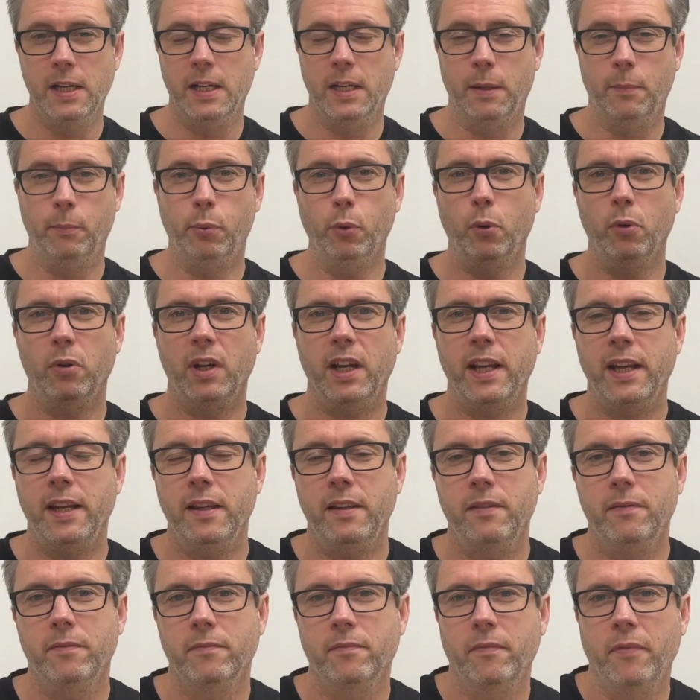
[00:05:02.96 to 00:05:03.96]
Broadly,
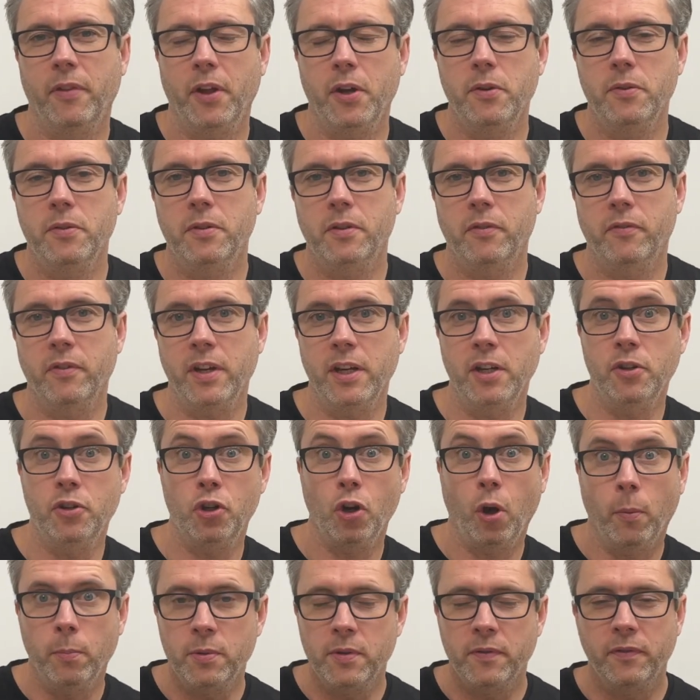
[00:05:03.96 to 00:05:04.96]
those 3
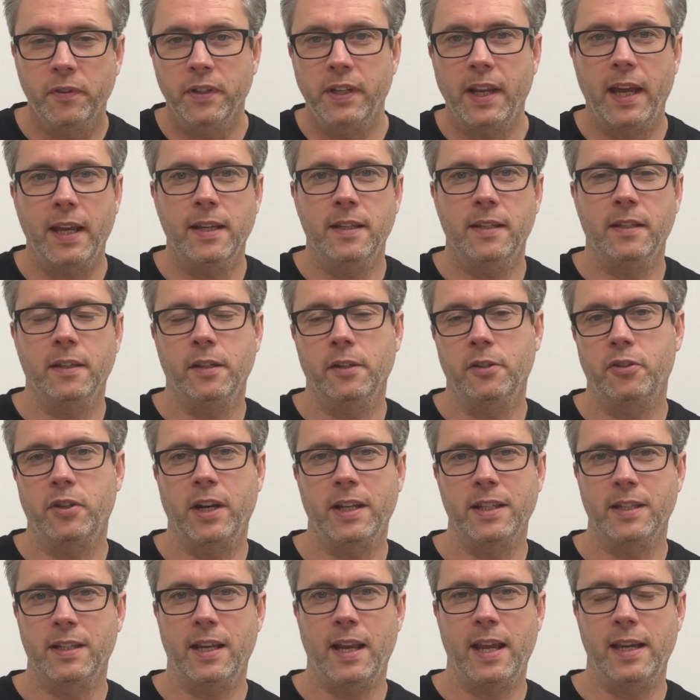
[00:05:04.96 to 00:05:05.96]
jobs for data
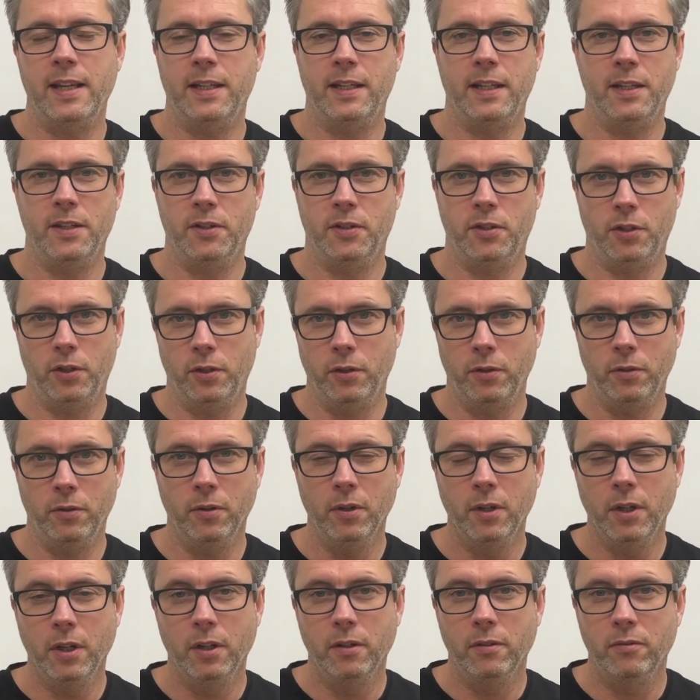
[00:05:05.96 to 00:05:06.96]
translate into
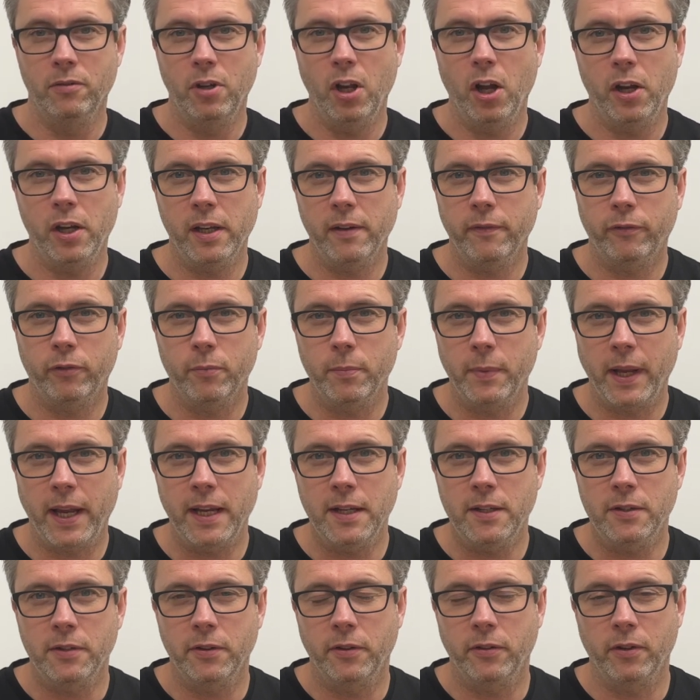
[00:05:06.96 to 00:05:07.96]
learning from
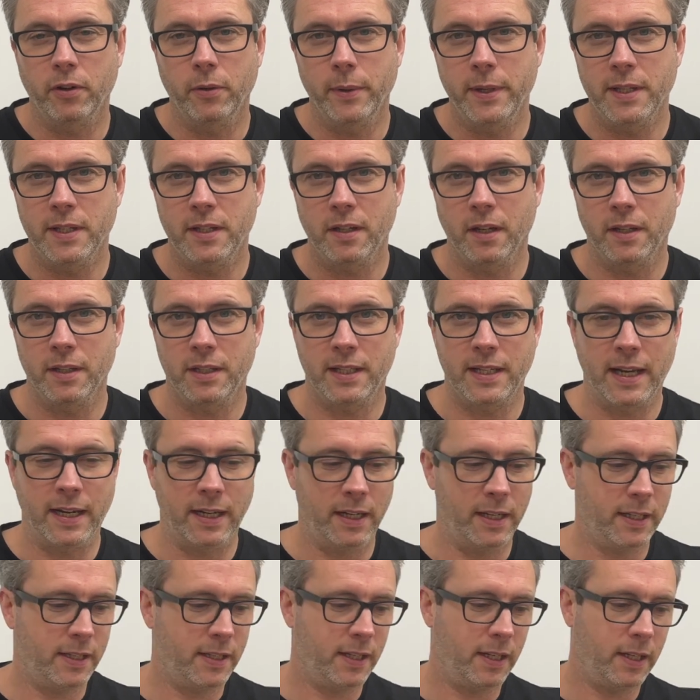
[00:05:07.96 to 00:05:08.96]
data through insights and
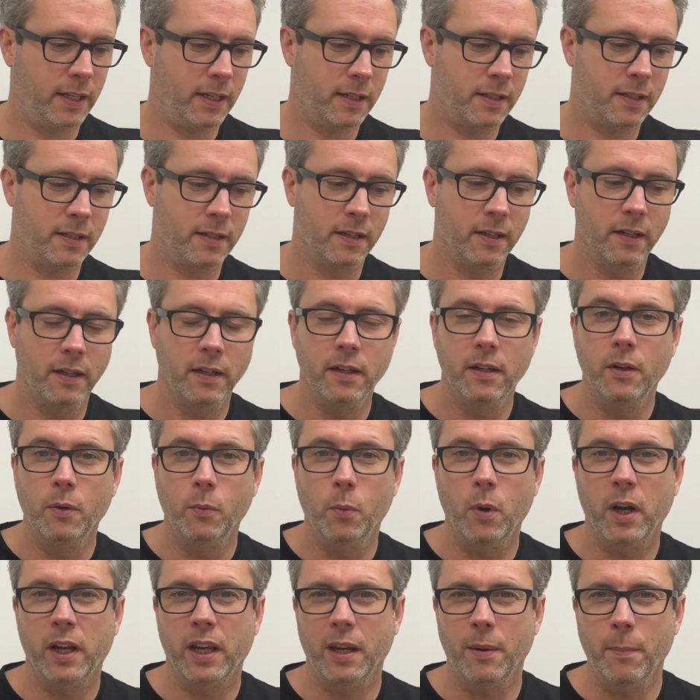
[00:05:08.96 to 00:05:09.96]
analytics,
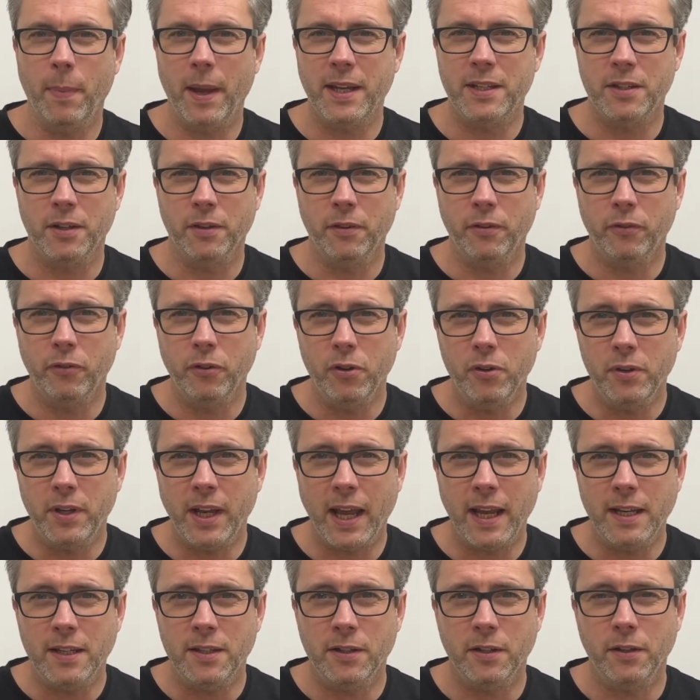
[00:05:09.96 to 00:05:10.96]
working better through
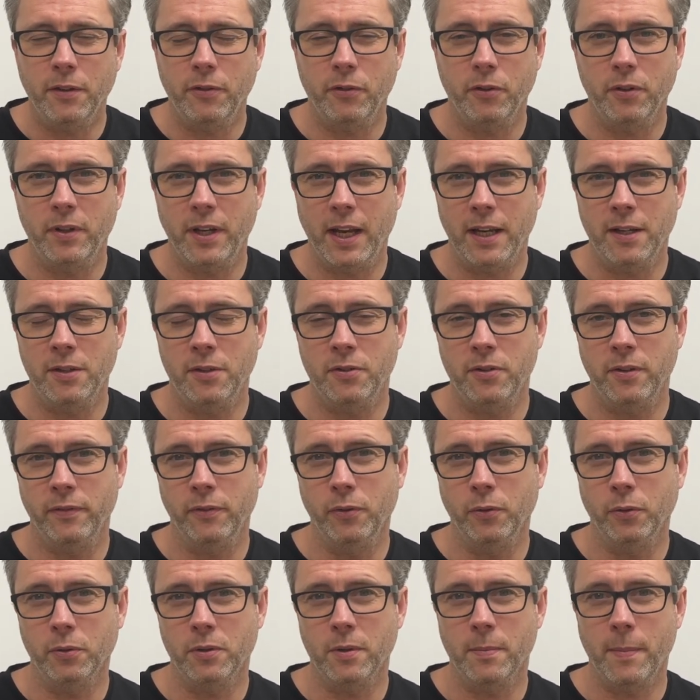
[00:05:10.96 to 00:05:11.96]
data-driven
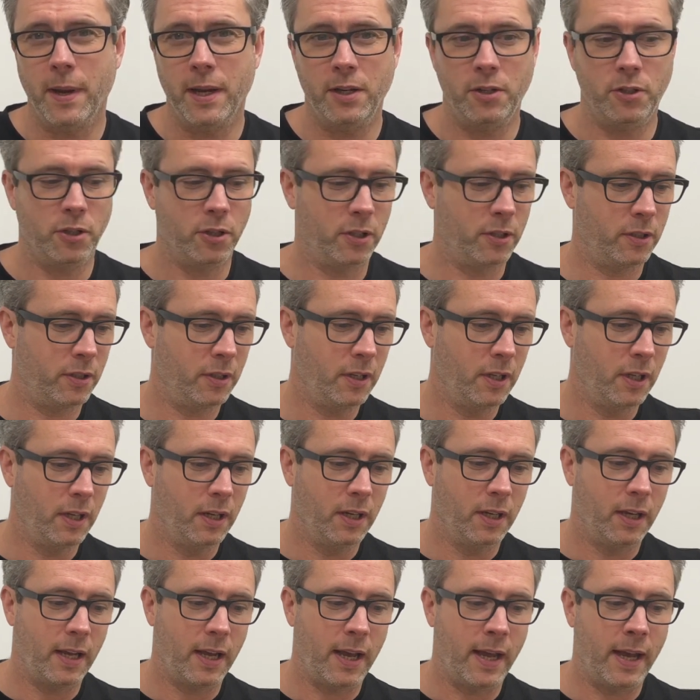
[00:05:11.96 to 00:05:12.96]
automation,
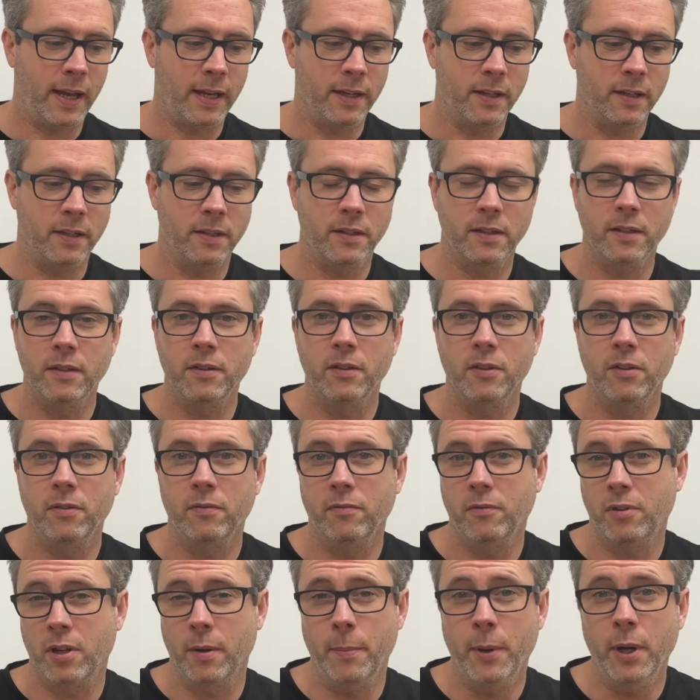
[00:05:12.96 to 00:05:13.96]
and
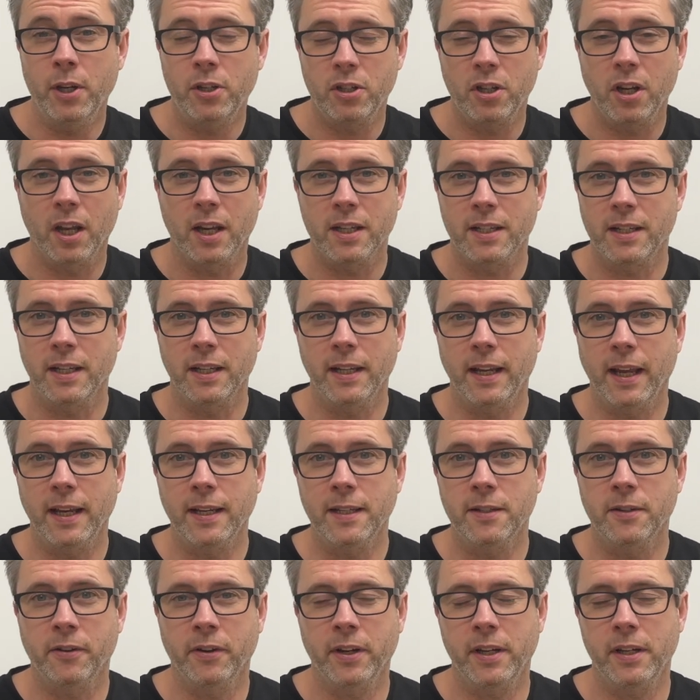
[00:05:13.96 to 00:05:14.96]
commercializing
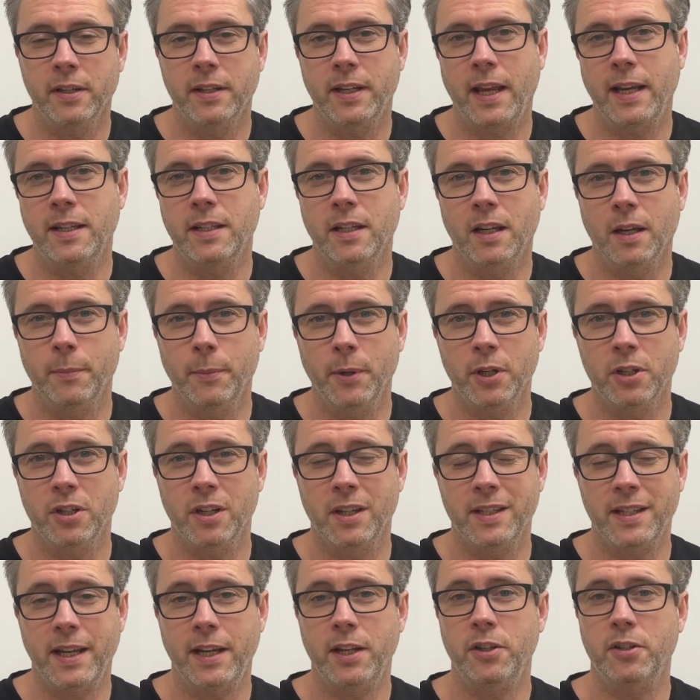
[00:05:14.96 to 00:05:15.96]
data, right? Data
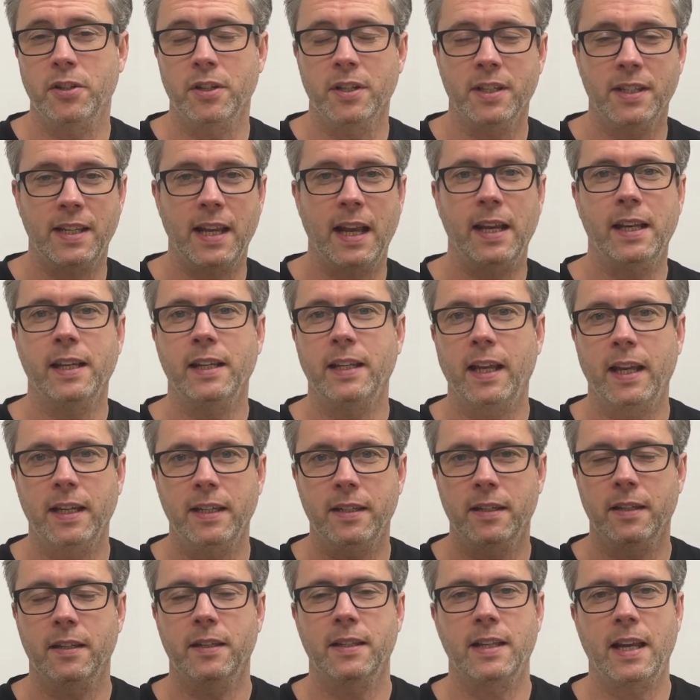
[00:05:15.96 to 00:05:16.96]
commercialization, selling
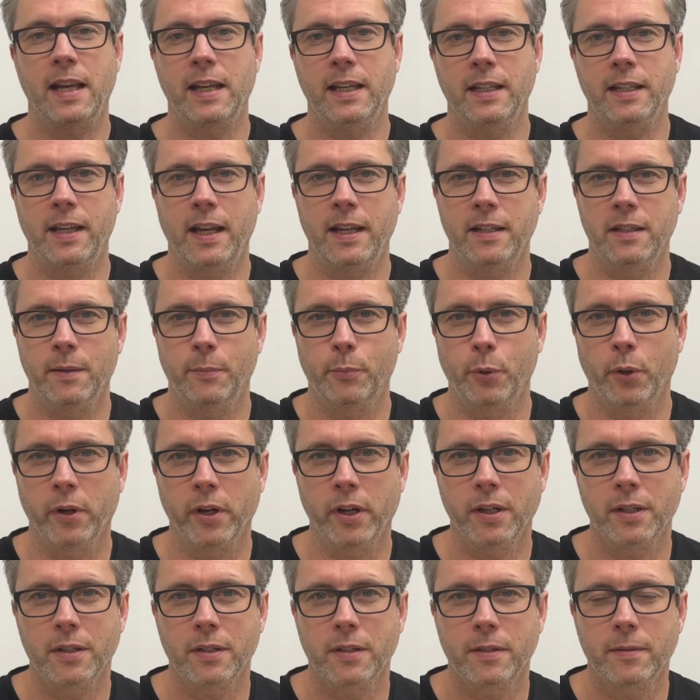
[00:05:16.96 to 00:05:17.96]
data
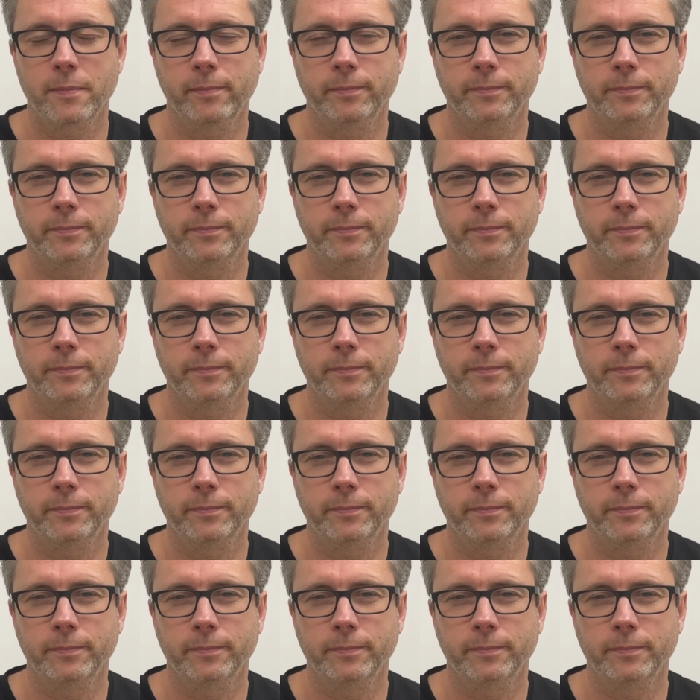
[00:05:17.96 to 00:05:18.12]
products.